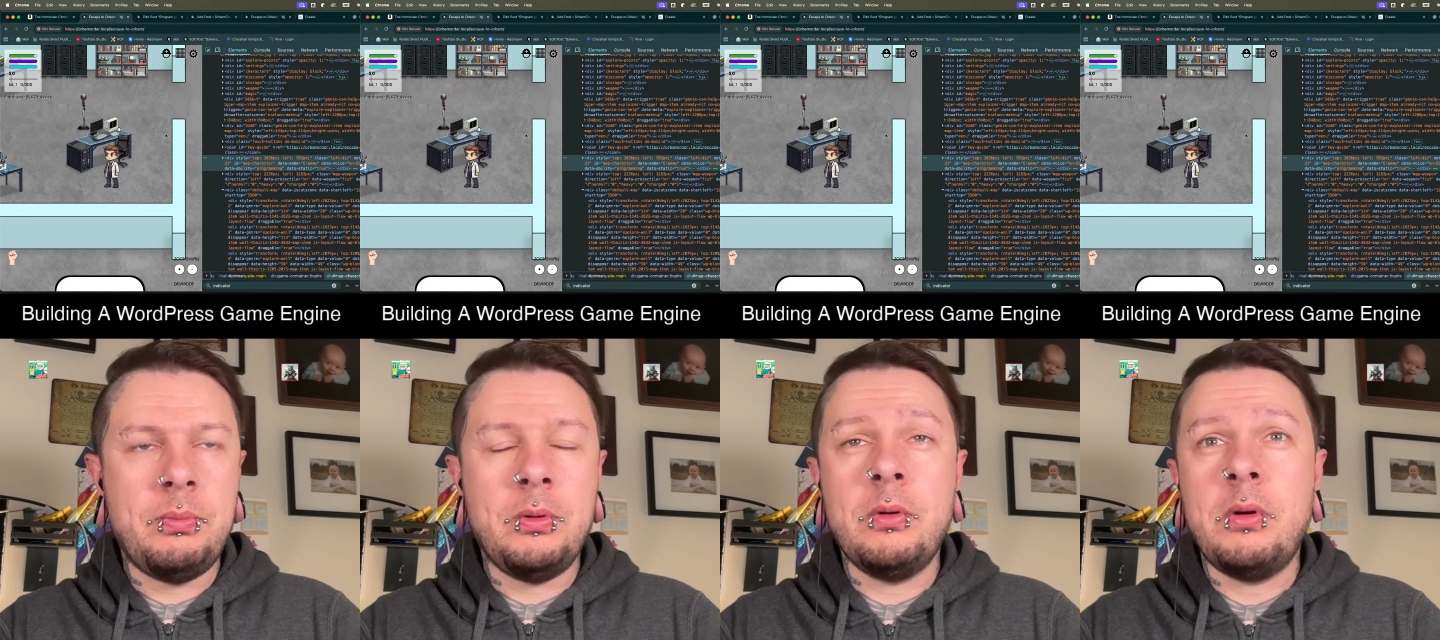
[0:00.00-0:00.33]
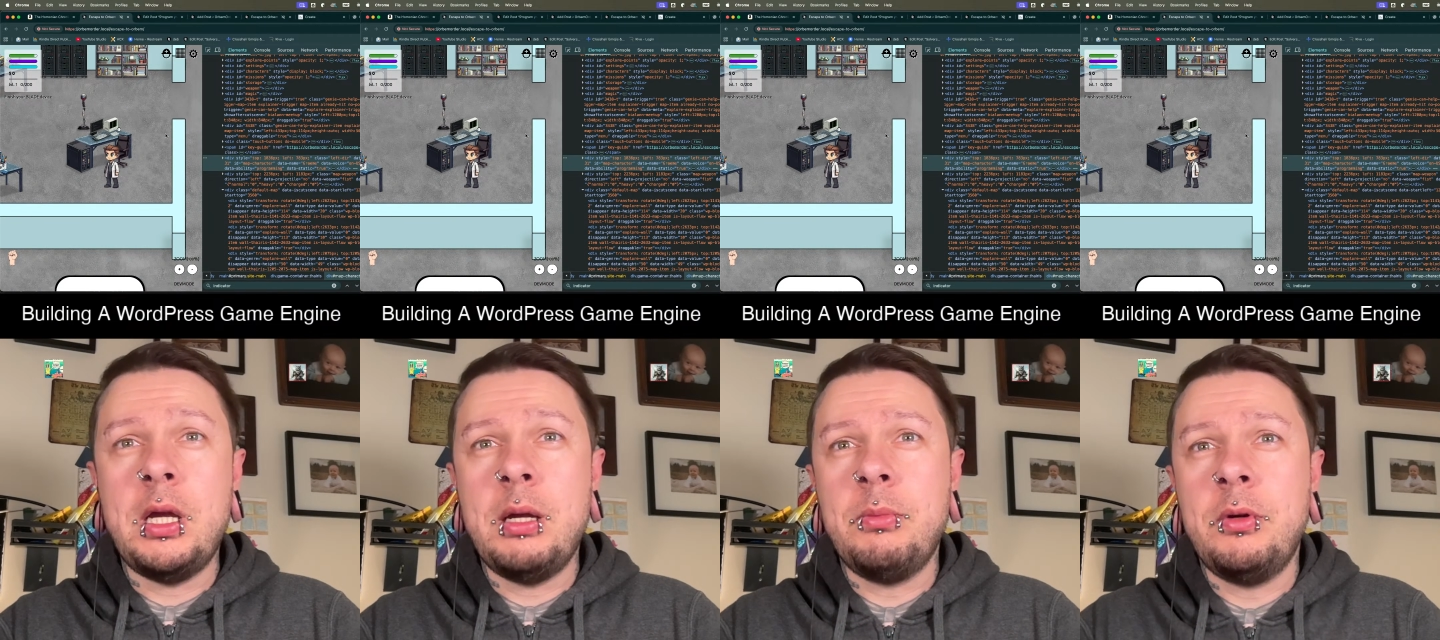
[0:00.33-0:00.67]

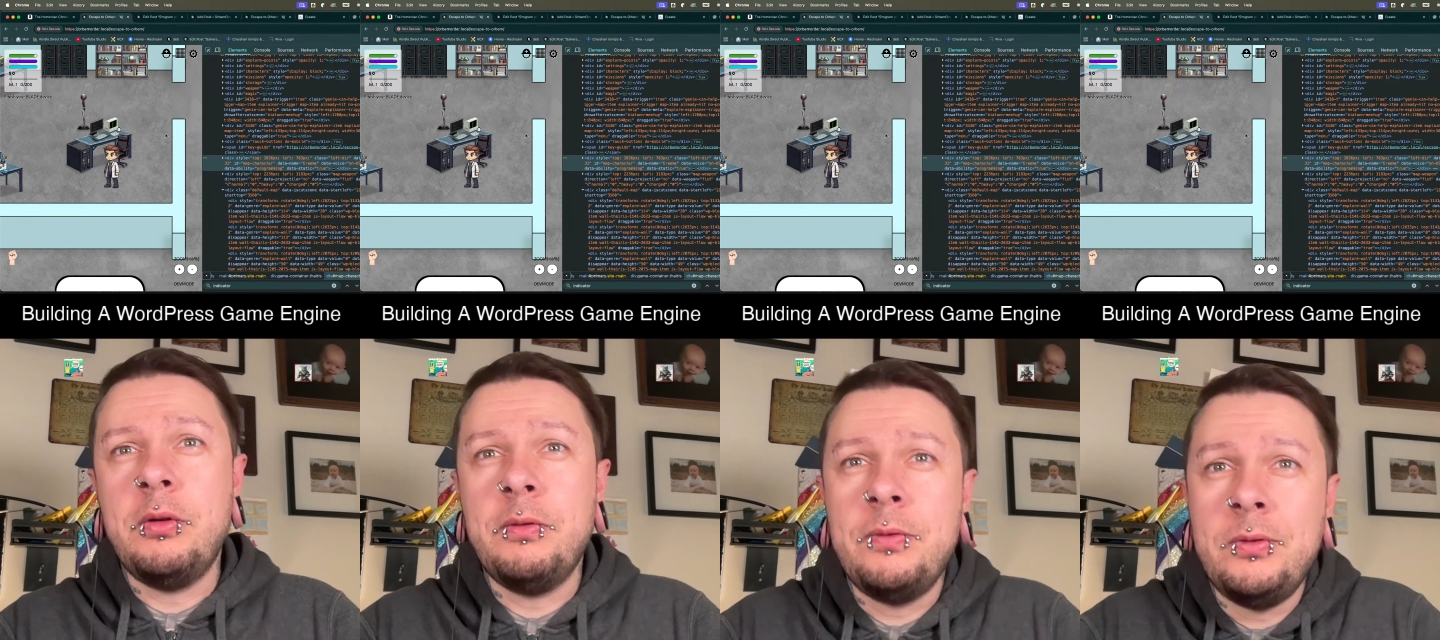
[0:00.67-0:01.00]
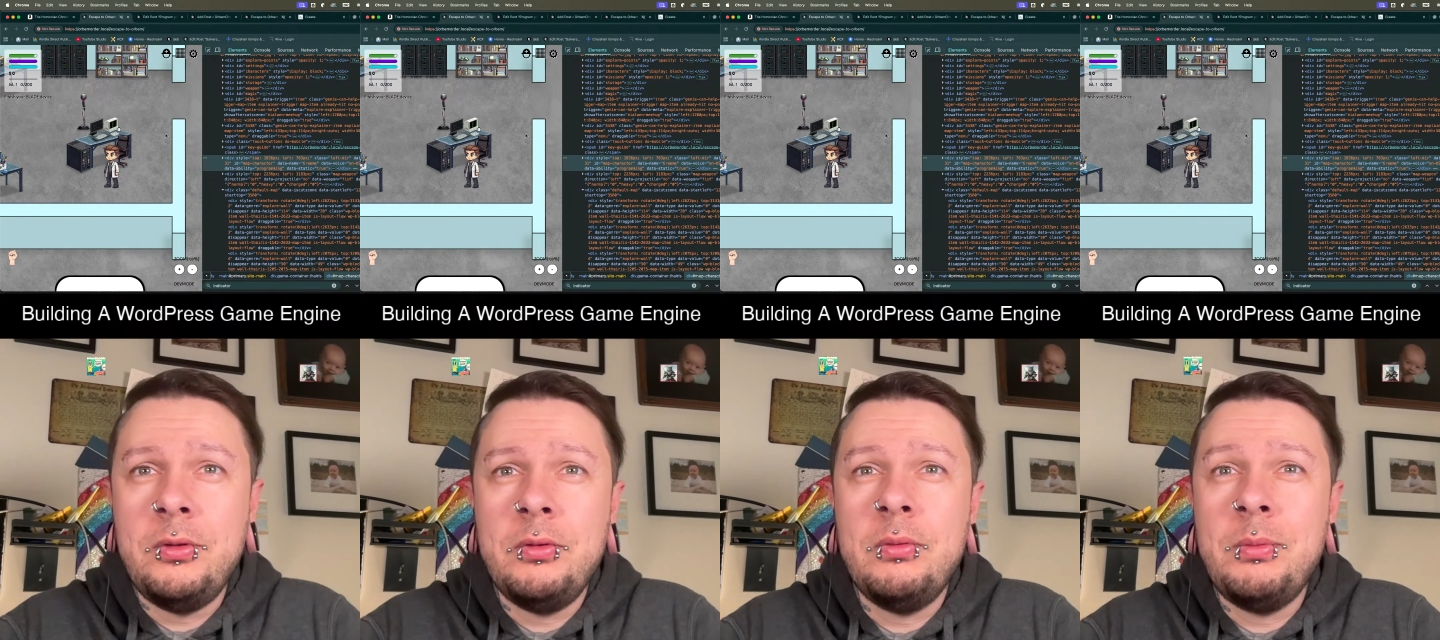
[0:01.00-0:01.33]
programmer
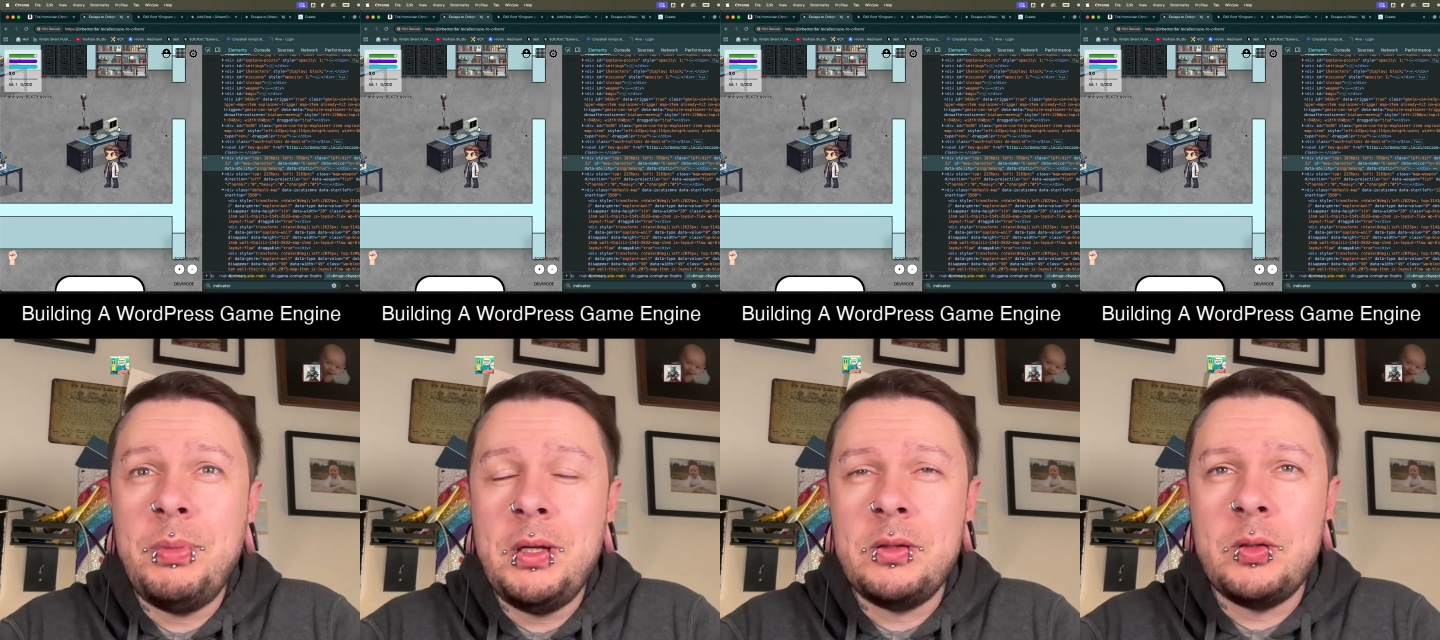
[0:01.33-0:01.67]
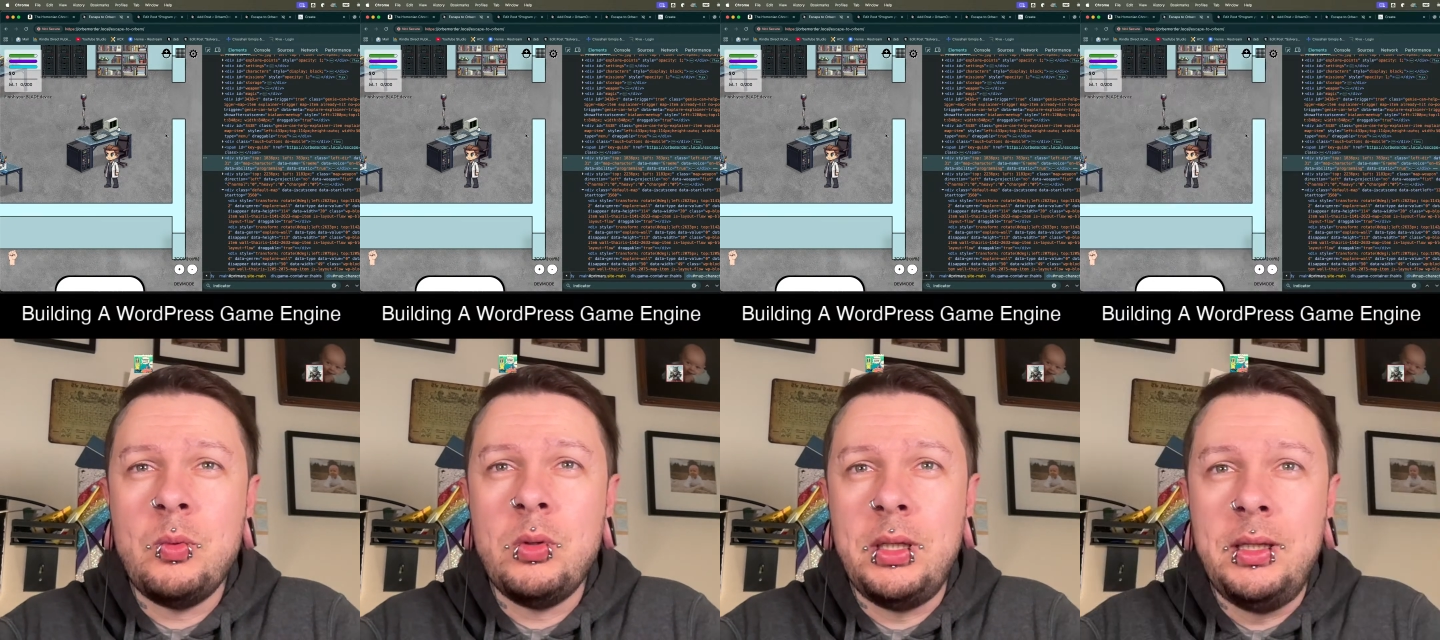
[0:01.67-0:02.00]
for about
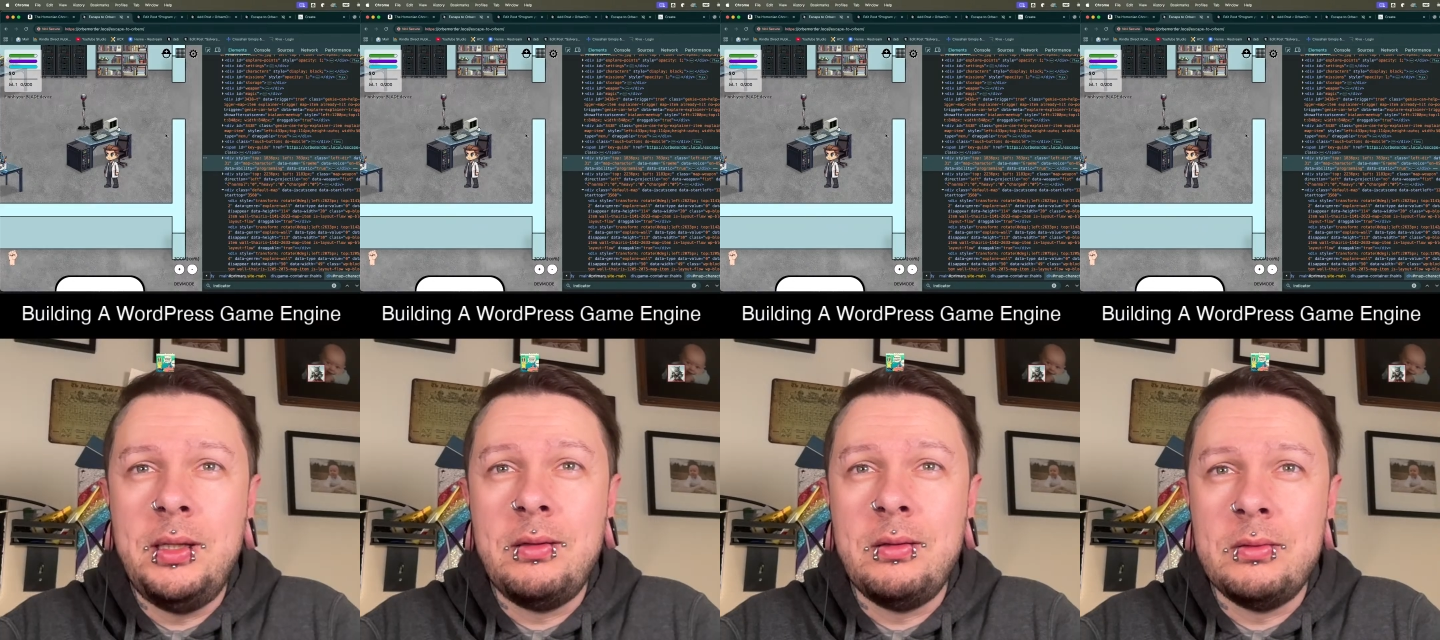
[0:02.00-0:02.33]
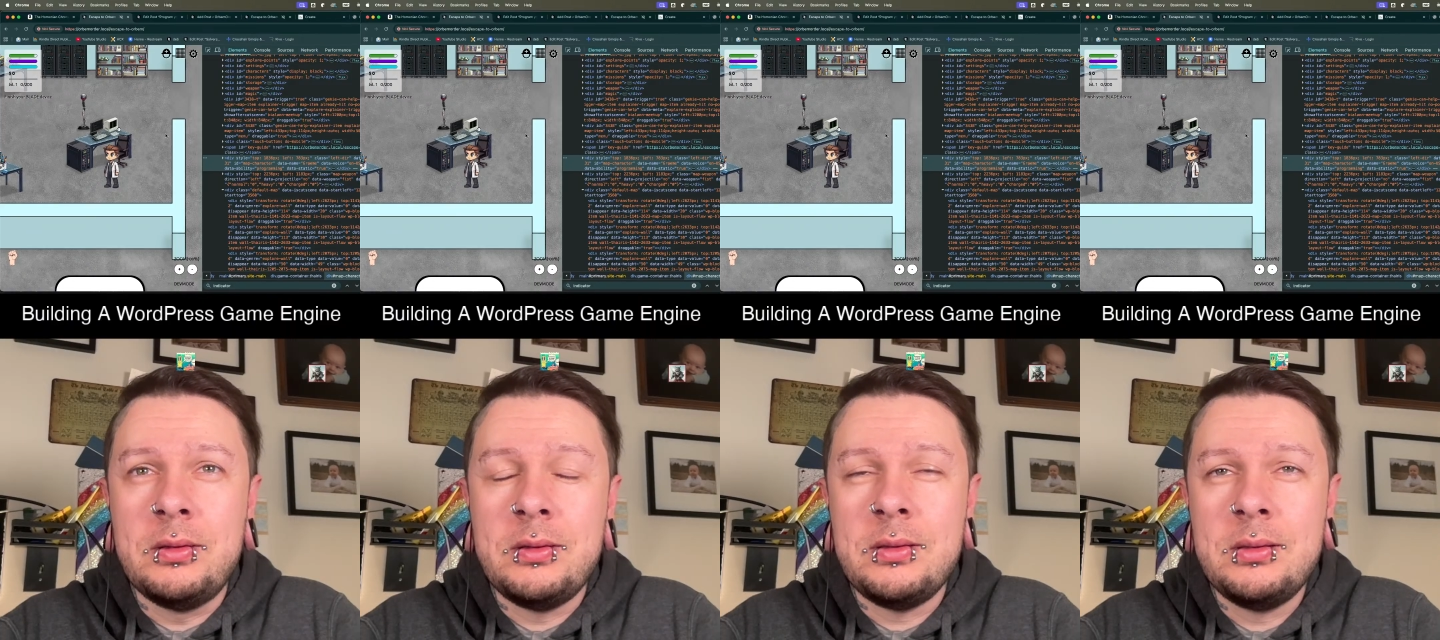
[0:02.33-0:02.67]
20
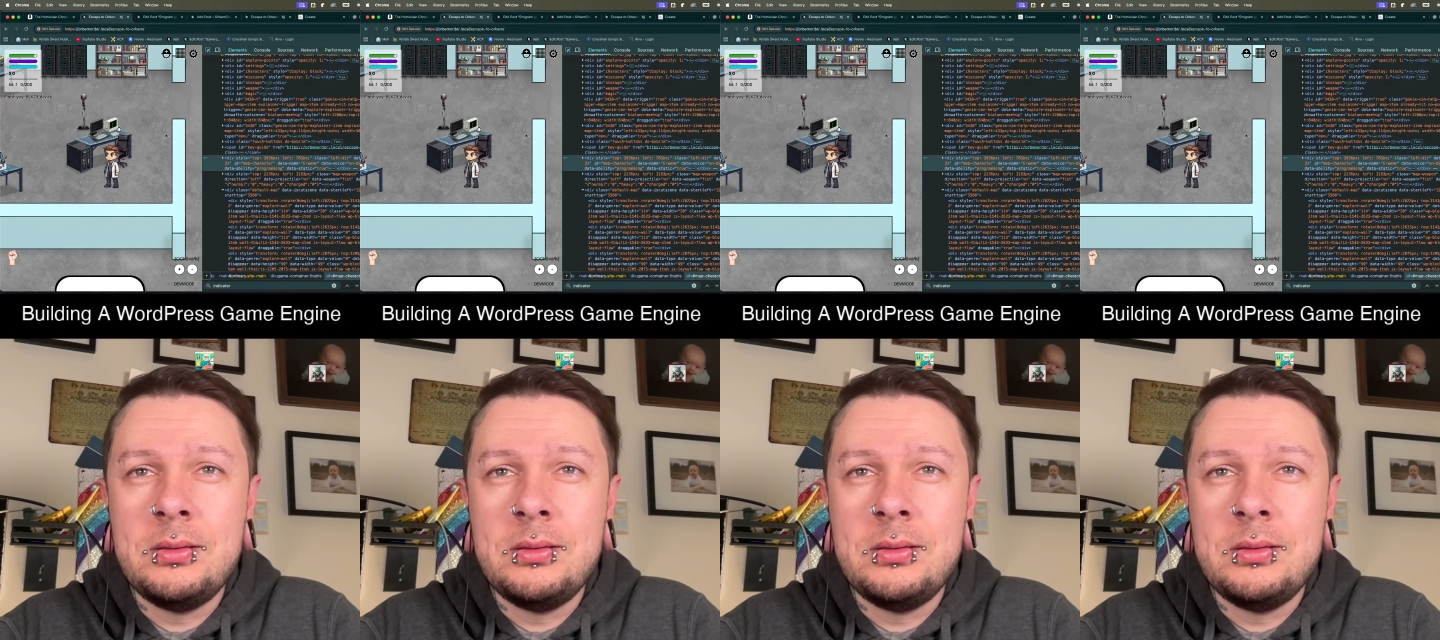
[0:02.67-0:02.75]
years.